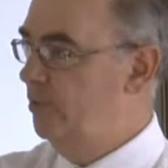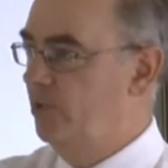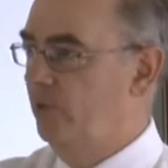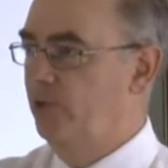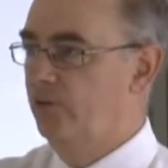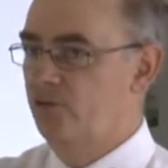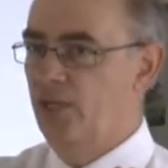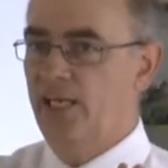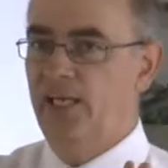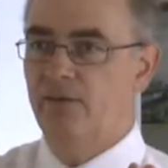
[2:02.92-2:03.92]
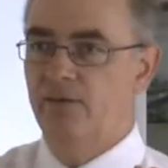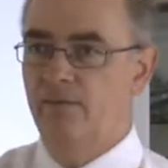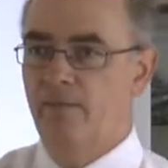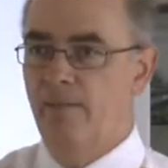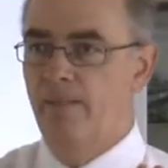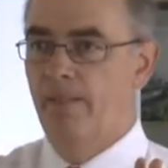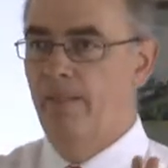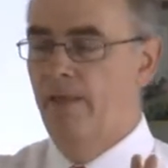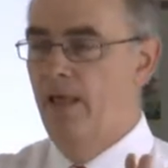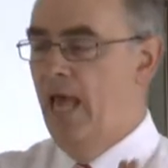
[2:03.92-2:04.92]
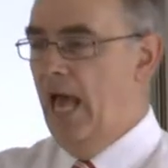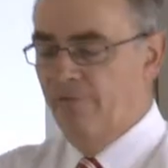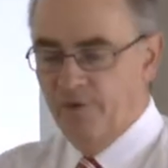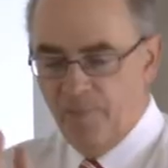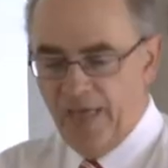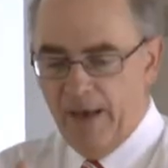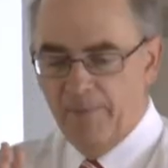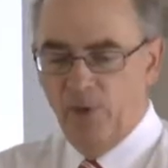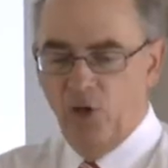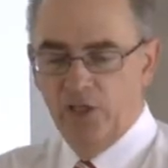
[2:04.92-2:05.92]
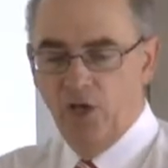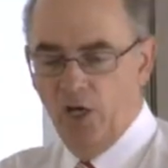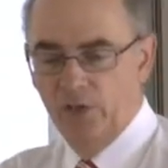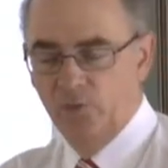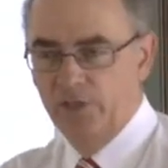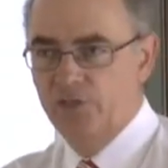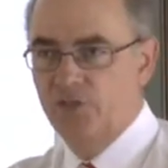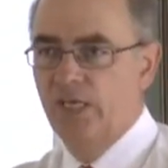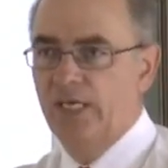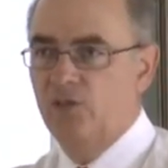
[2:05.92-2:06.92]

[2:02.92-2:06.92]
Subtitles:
what's going on. Check it out. And from that point onwards,